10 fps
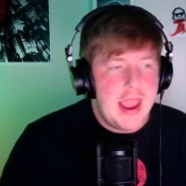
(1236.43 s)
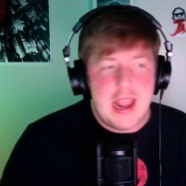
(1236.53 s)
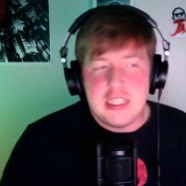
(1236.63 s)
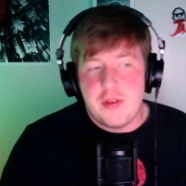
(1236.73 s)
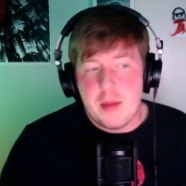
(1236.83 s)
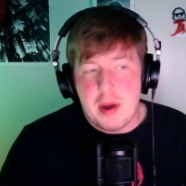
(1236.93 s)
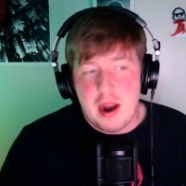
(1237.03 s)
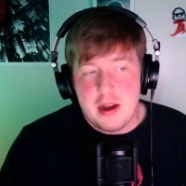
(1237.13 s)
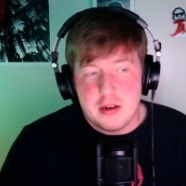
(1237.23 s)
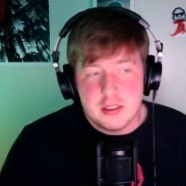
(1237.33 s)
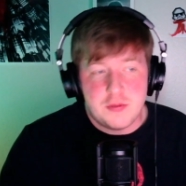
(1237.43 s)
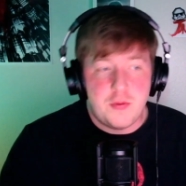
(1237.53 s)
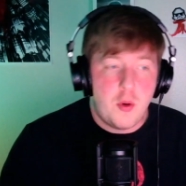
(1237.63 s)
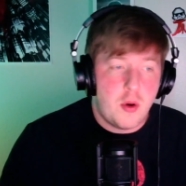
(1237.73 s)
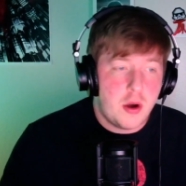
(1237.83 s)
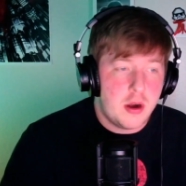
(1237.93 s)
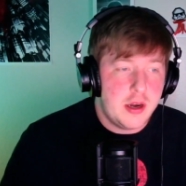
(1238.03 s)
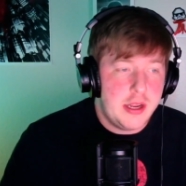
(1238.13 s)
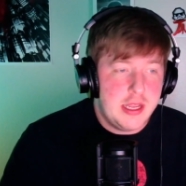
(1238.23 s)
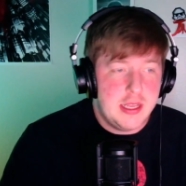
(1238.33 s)
Age of Empires 4
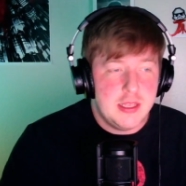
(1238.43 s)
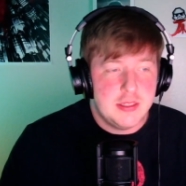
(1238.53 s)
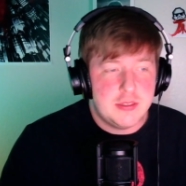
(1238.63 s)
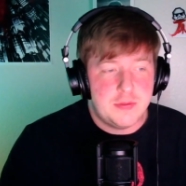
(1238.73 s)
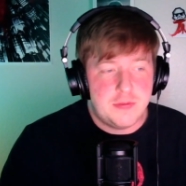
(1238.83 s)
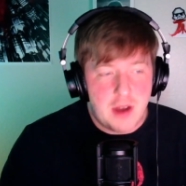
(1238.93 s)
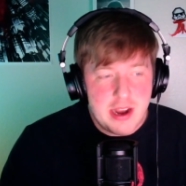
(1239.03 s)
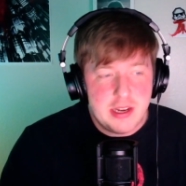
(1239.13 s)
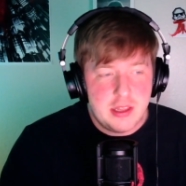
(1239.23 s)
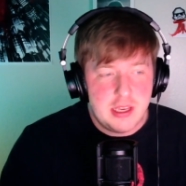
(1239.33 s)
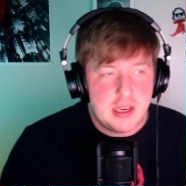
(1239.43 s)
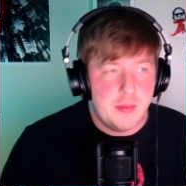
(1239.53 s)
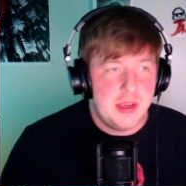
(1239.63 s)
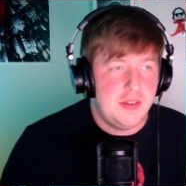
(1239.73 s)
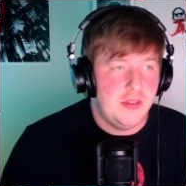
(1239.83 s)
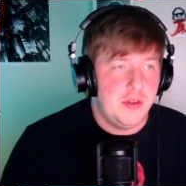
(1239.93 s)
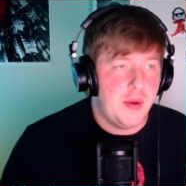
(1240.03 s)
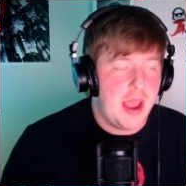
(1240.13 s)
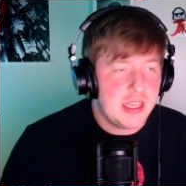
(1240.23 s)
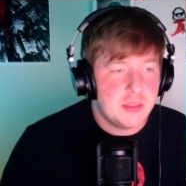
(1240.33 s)
is finally coming to
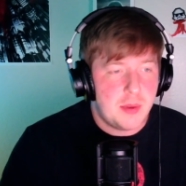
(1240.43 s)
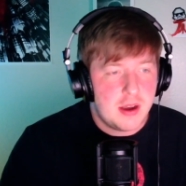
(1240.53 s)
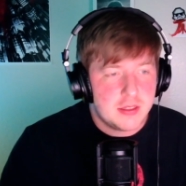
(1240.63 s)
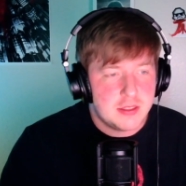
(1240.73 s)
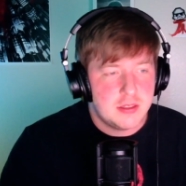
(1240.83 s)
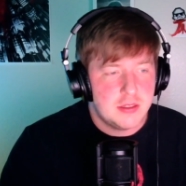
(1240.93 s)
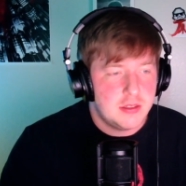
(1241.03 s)
Xbox,